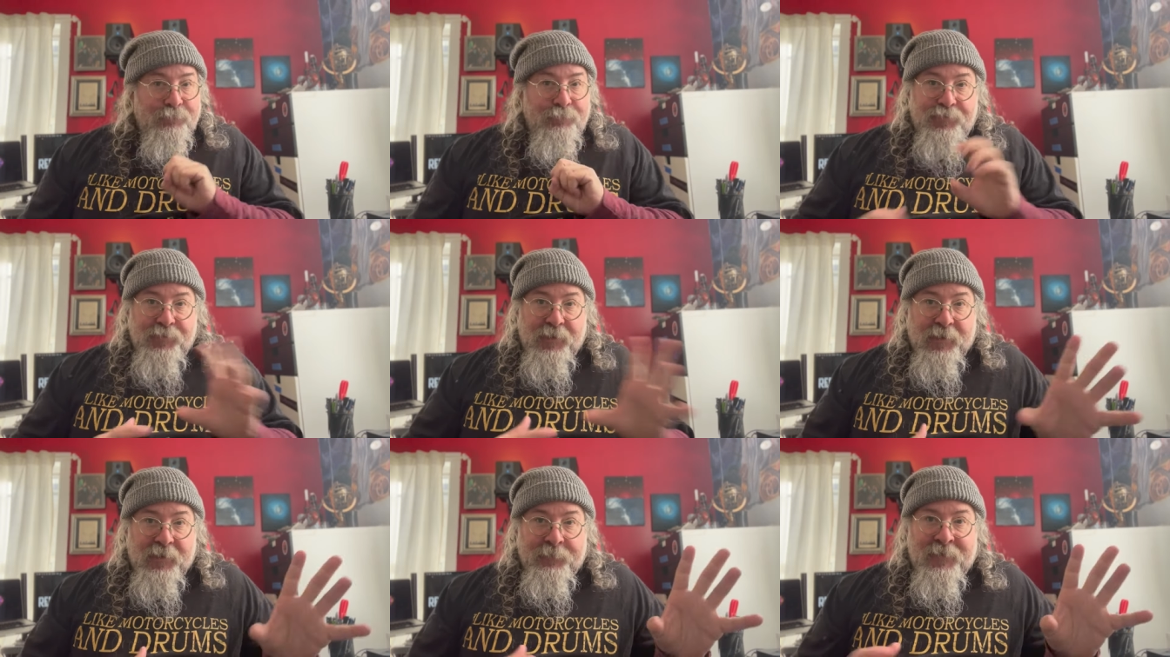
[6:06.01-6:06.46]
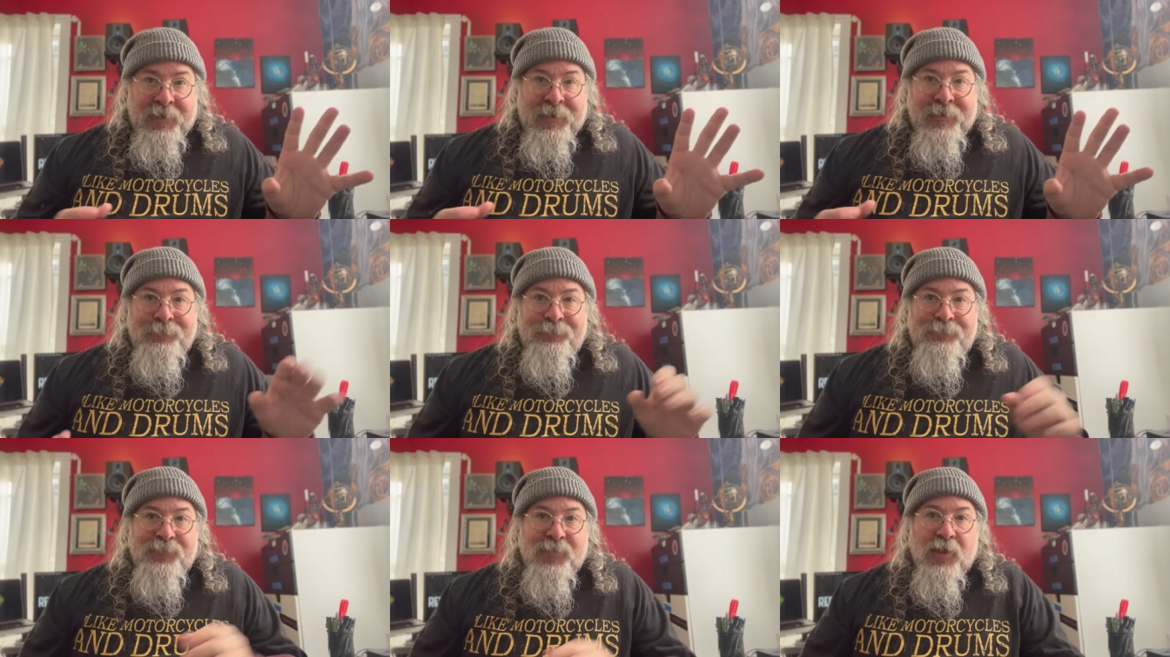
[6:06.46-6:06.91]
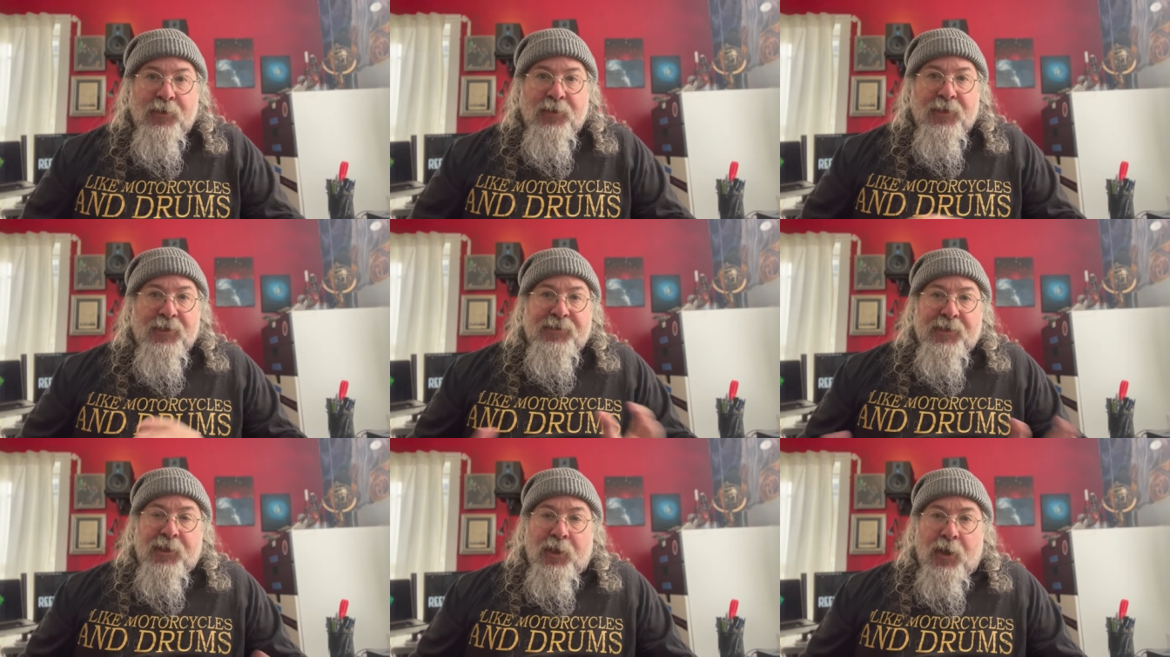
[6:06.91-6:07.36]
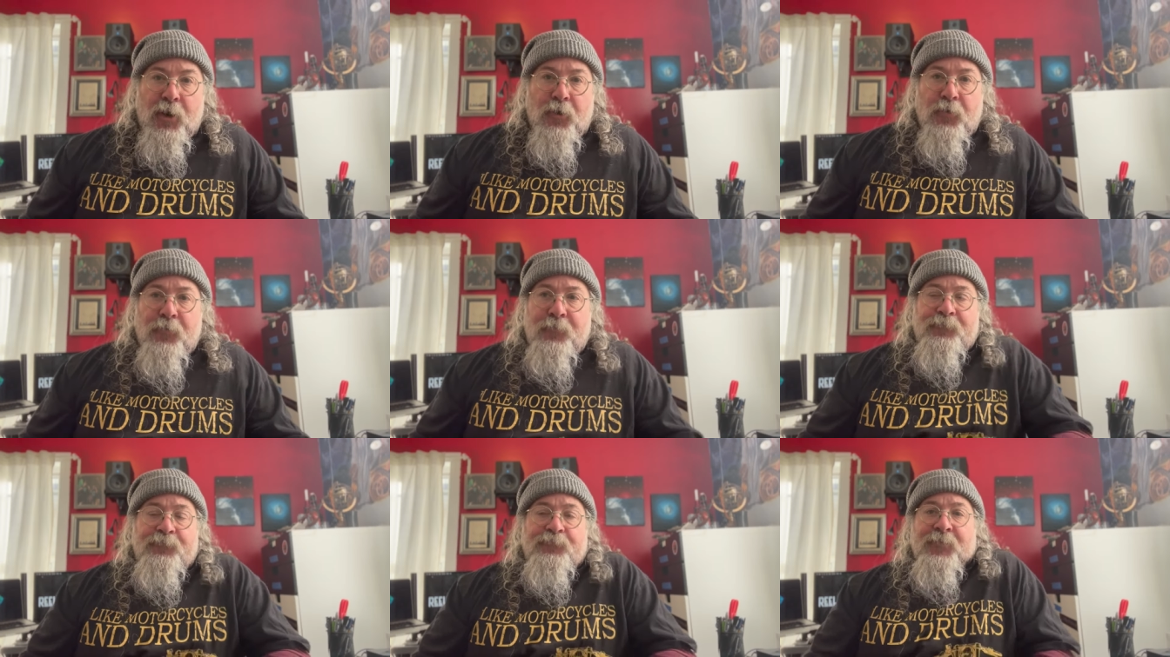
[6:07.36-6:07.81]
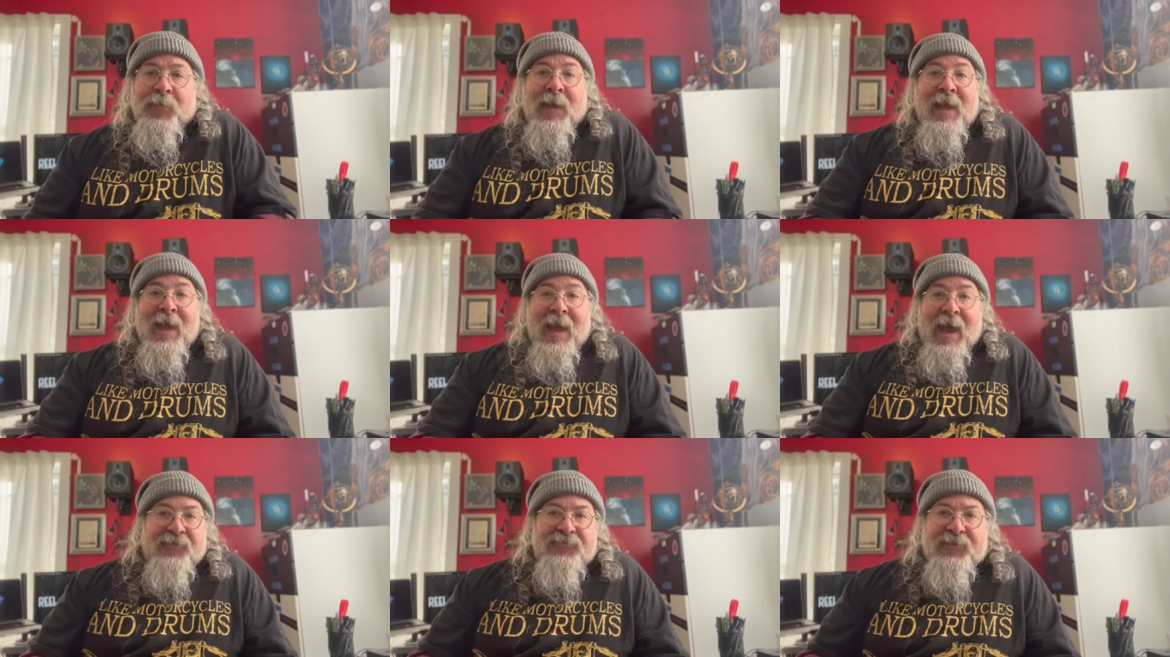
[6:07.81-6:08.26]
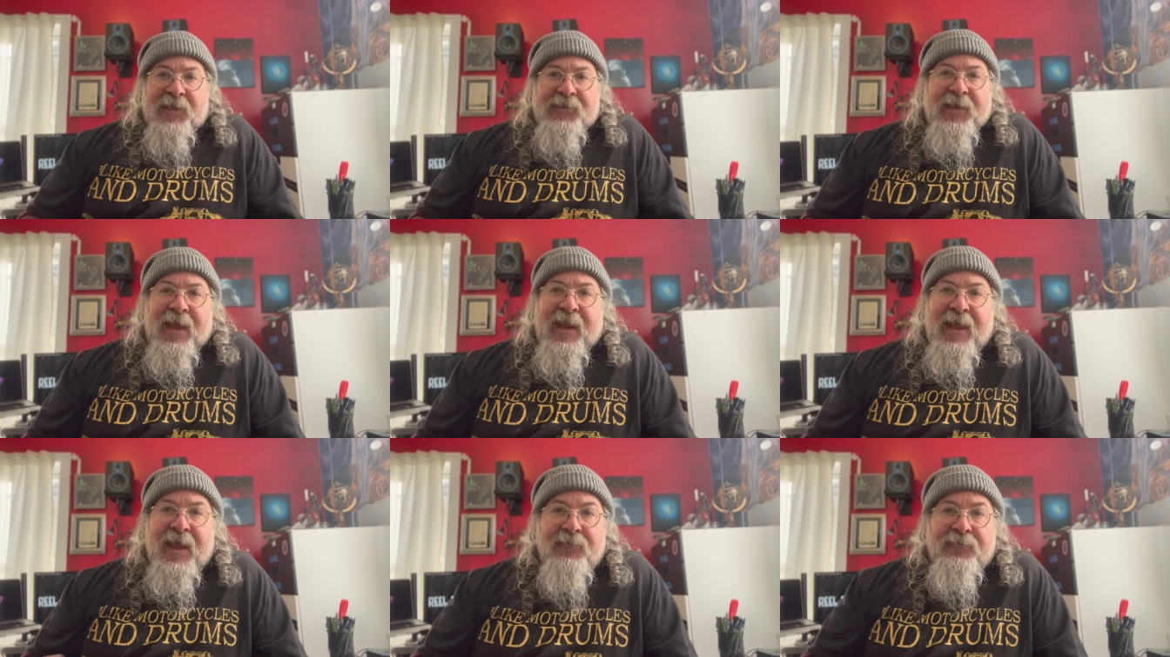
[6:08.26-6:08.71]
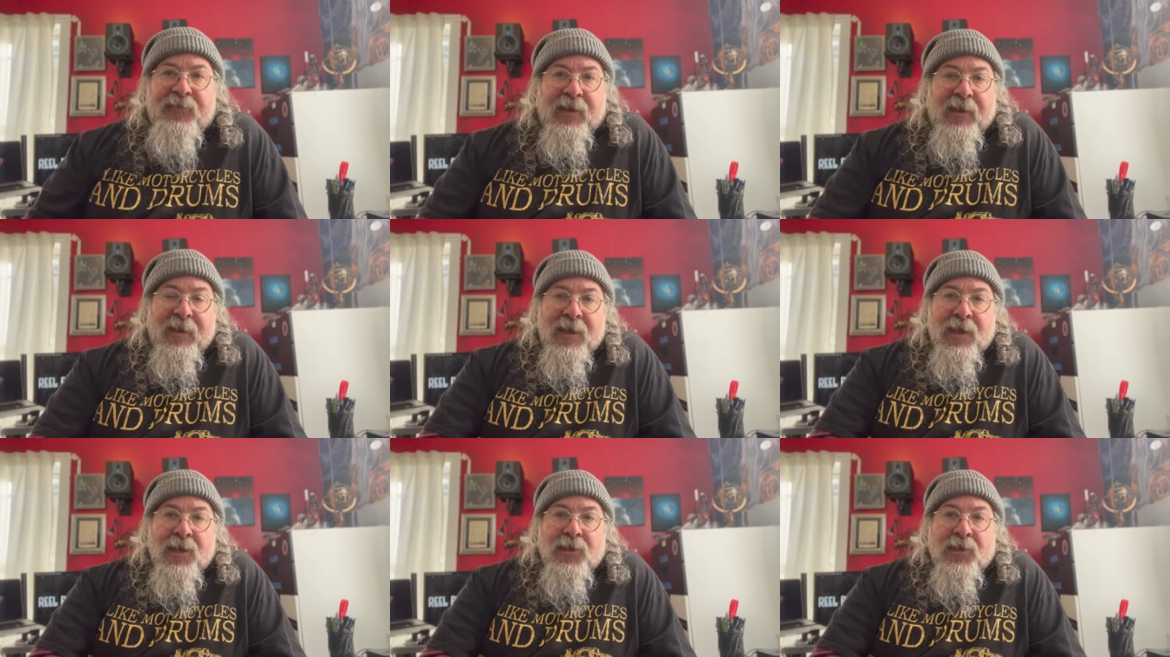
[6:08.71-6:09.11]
Plug them in, good to go. And it's not that heavy,